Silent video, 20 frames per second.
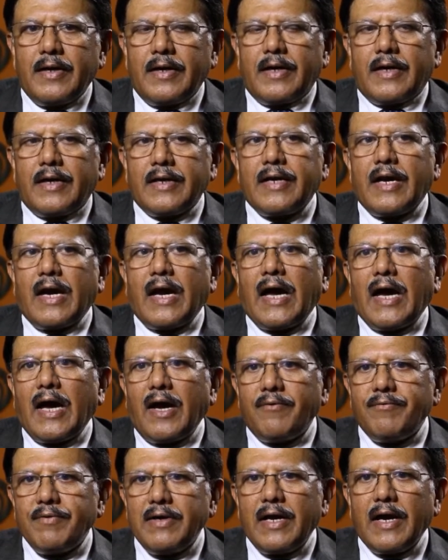And
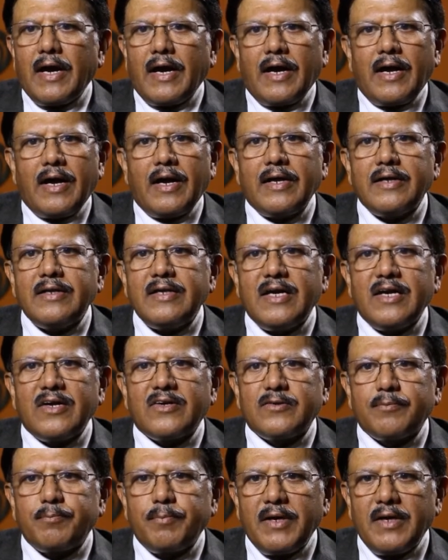having had the
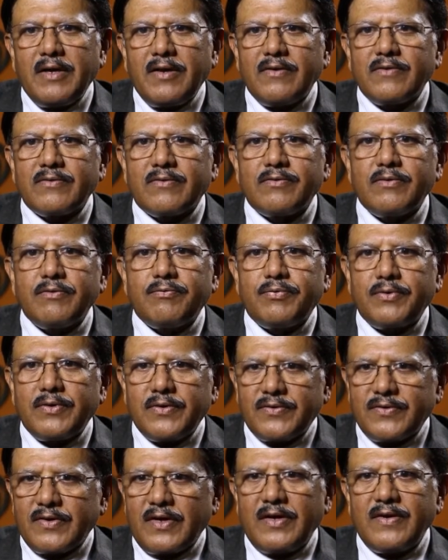experience of the
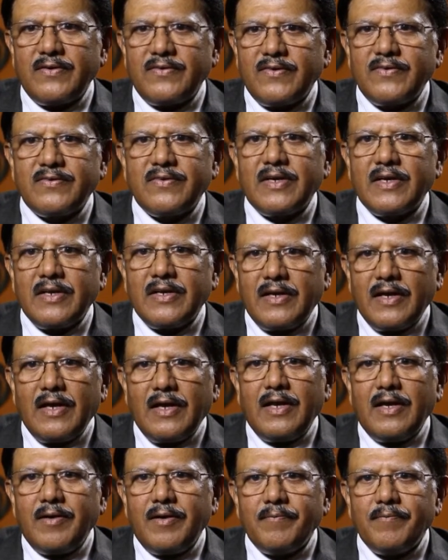first ICC in
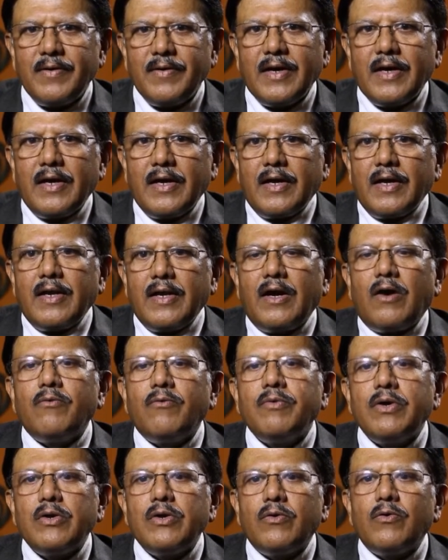Delhi,
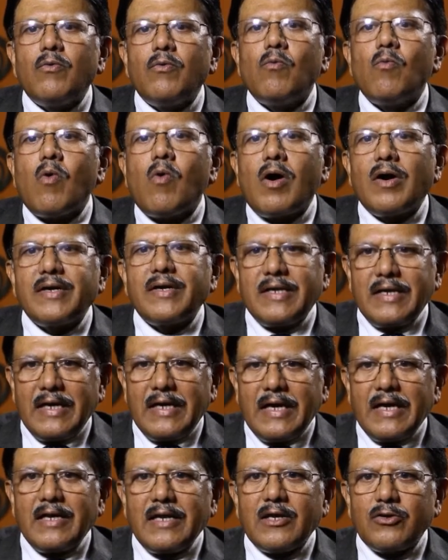now we know what
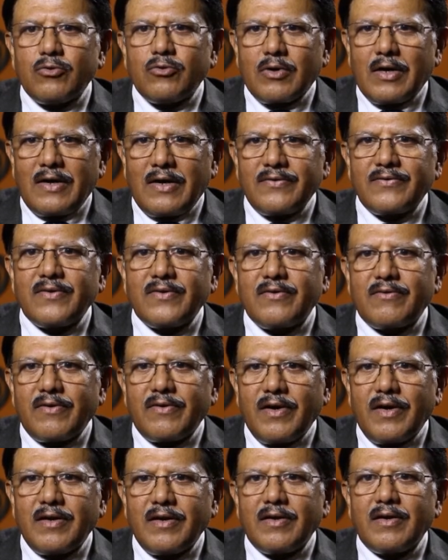area to
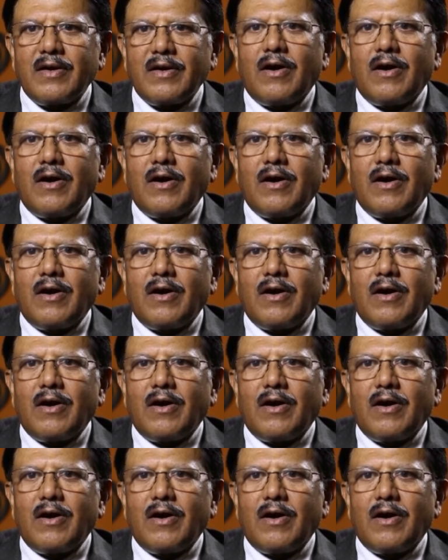concentrate and